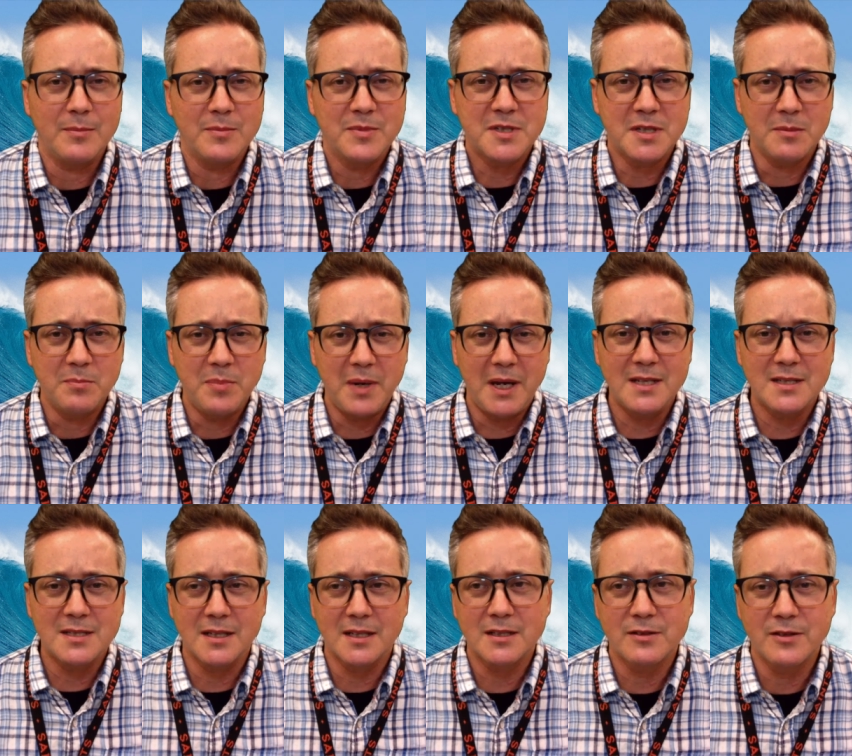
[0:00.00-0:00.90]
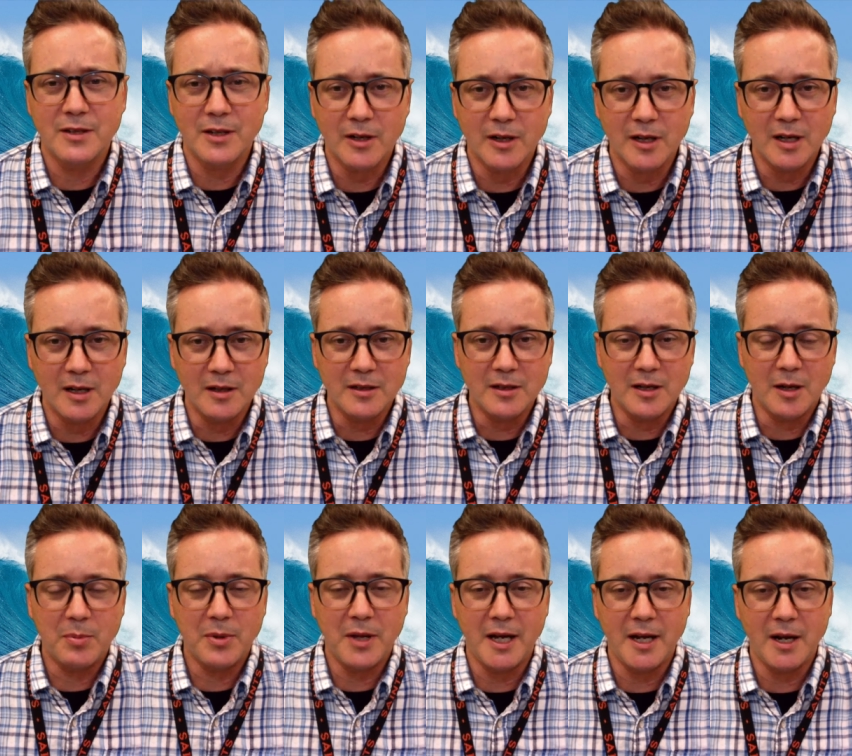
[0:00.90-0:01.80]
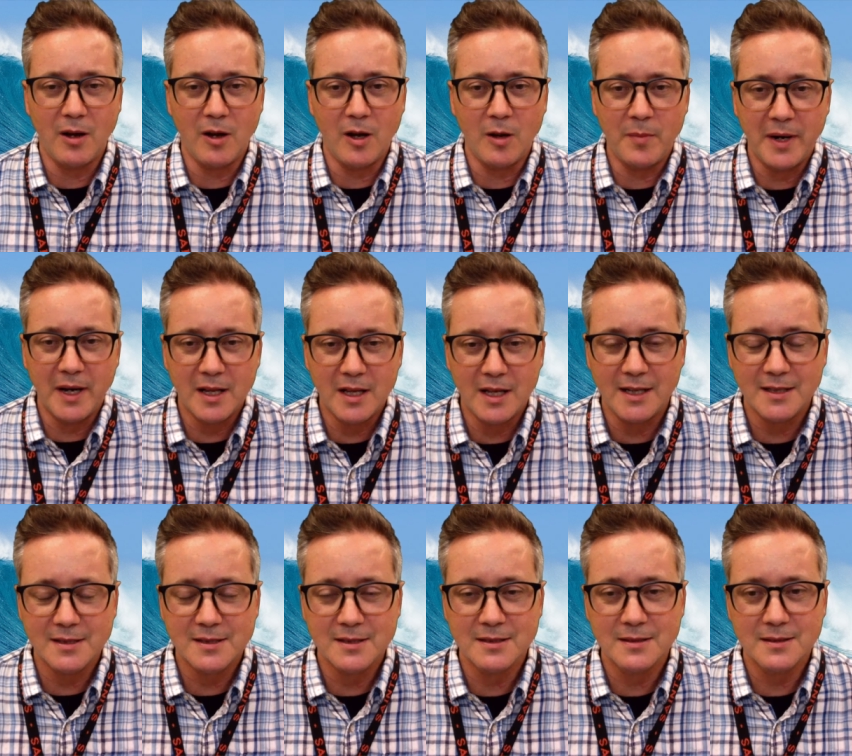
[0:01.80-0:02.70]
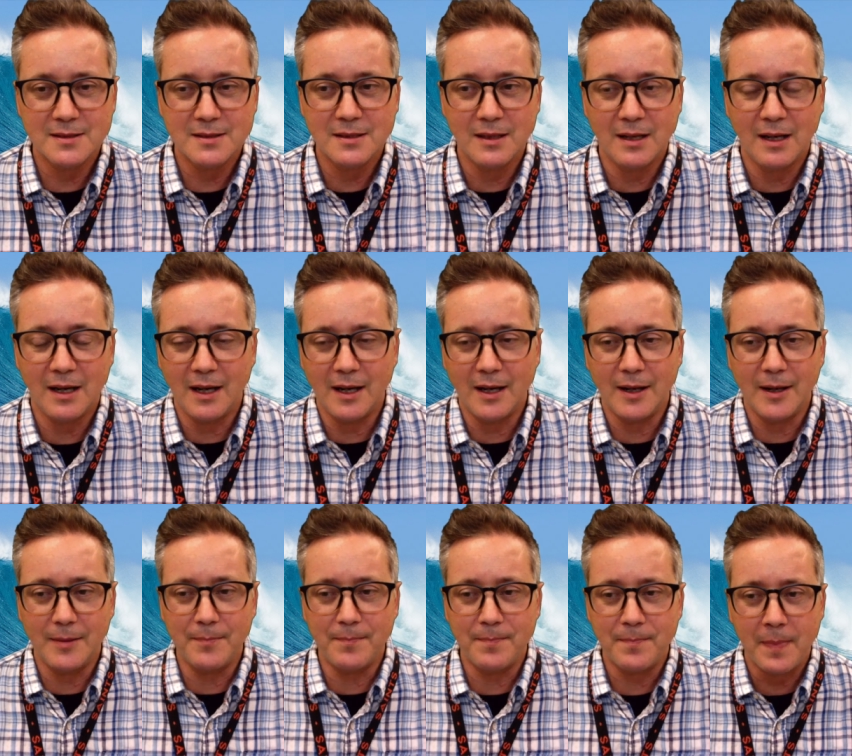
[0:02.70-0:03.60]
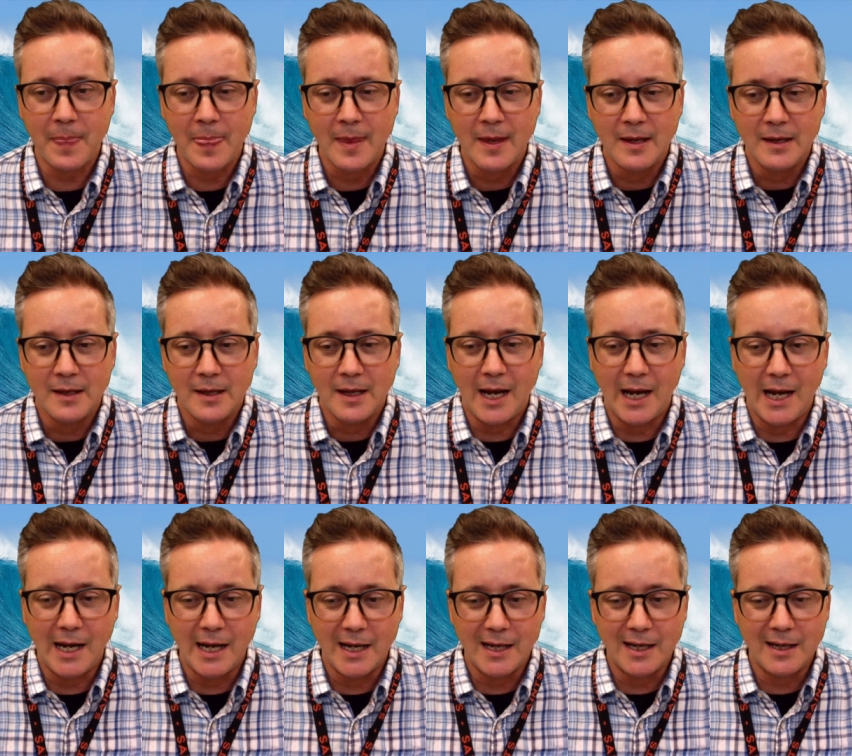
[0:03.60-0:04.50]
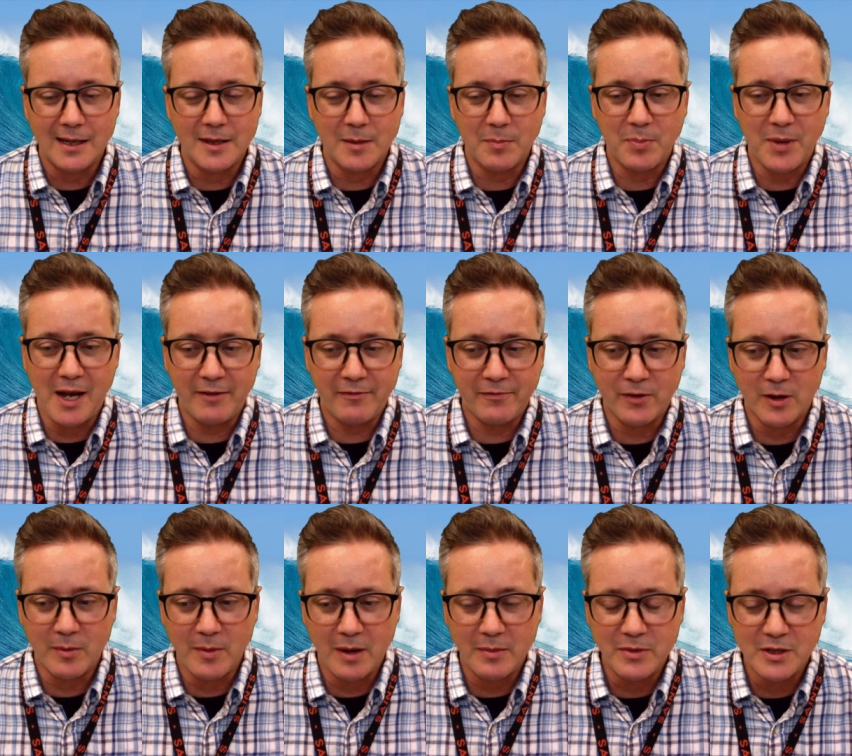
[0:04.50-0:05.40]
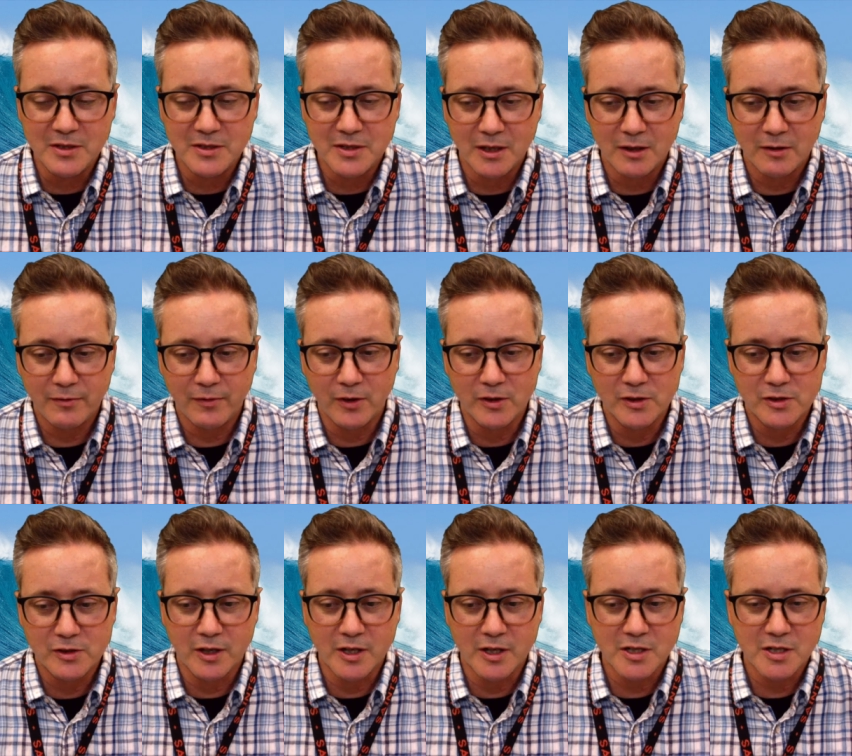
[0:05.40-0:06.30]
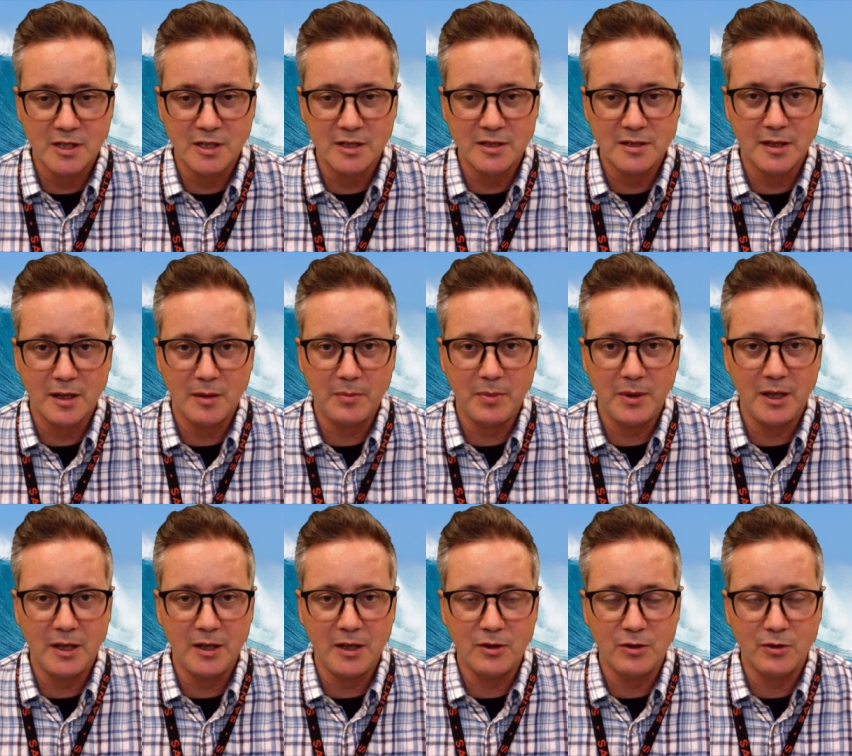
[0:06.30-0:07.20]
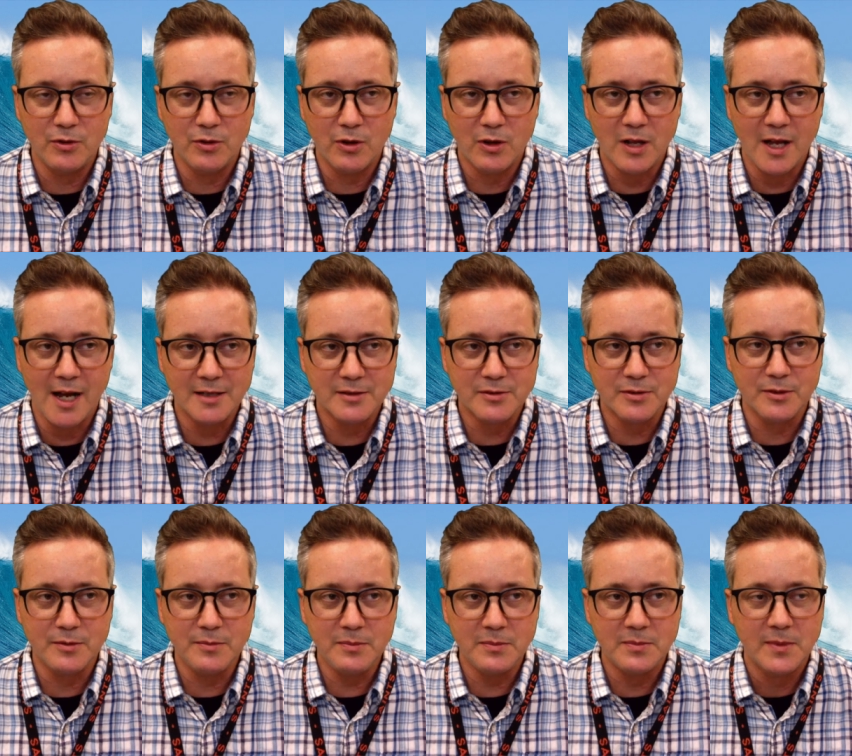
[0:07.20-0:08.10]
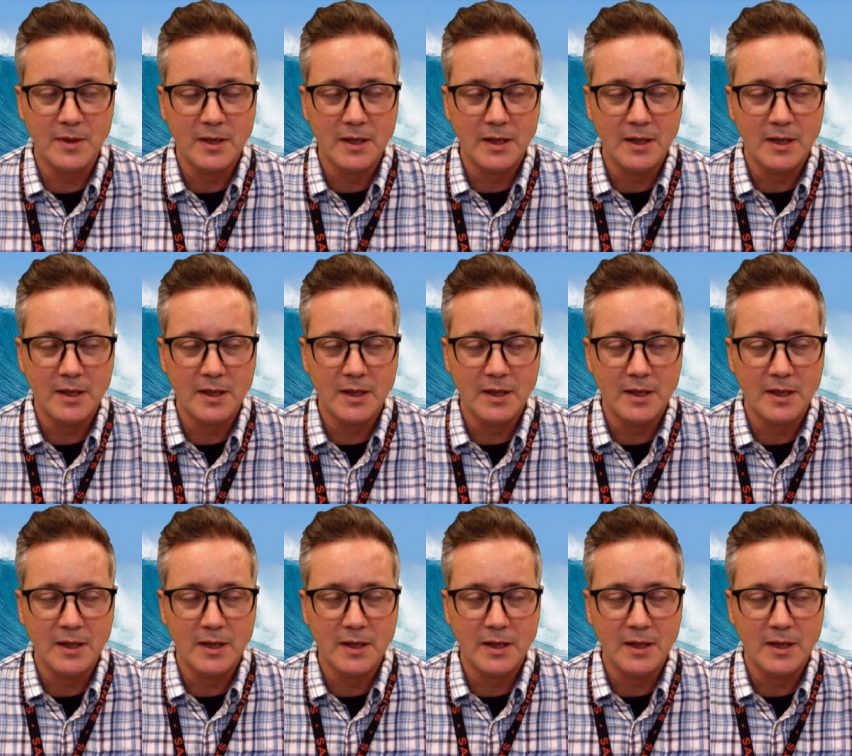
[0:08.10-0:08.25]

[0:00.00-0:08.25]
some basics that are going to apply to all my classes. The platform I'm using for instruction is going to be Google Classroom.